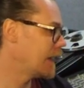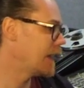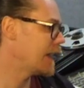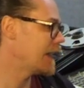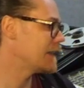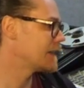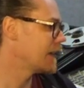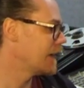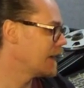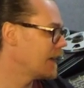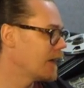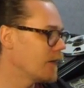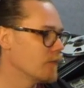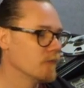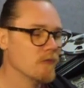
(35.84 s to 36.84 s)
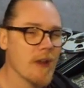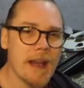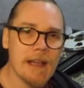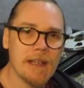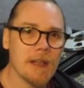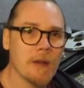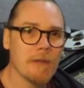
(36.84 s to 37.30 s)
is
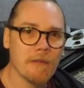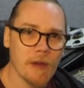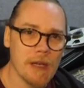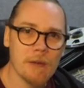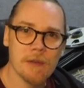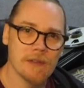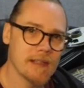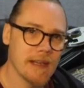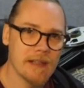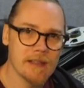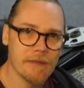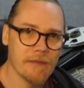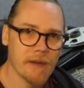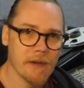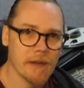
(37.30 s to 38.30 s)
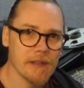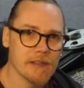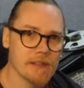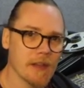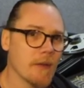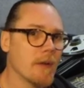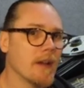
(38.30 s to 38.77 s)
radio frequency interference.
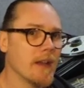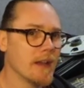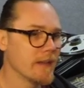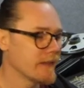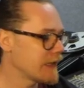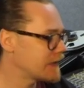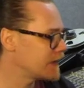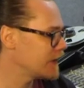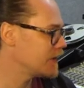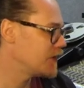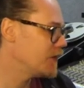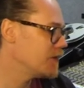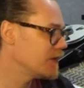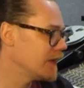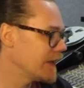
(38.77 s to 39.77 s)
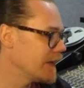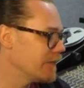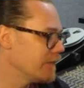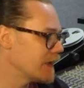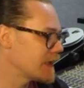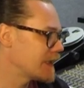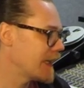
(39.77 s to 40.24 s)
So this is usually
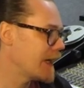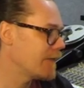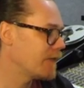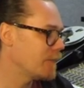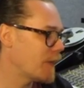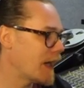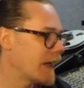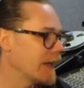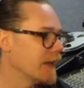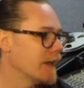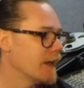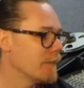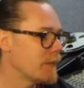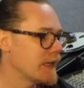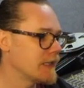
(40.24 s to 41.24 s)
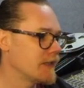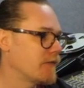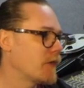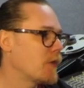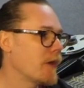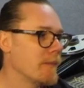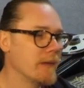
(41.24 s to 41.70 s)
received by pieces of
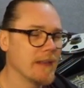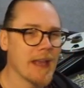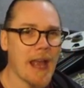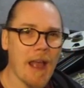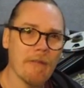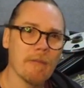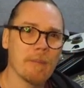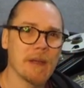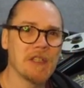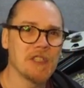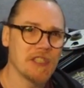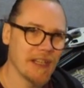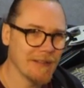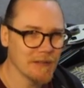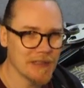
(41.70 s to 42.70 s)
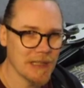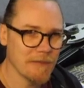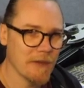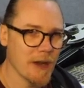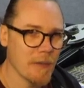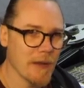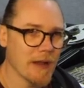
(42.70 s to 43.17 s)
equipment that haven't been shielded
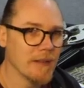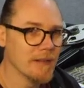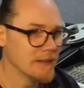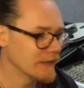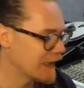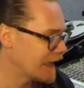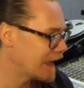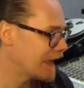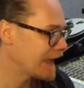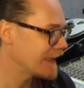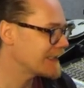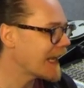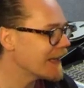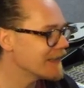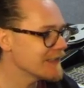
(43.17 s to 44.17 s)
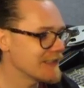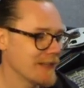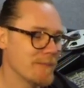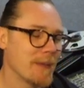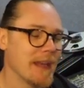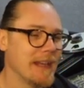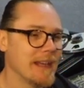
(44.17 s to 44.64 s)
very well. It tends to
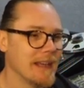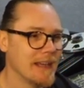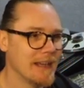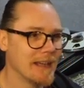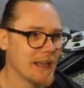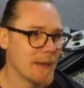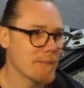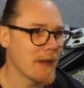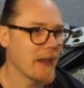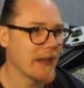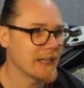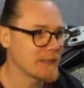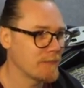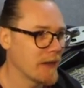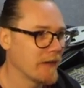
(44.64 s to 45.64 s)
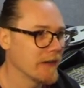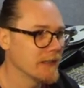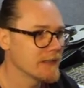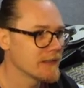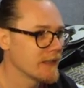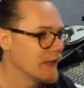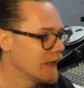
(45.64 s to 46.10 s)
be, in my experience,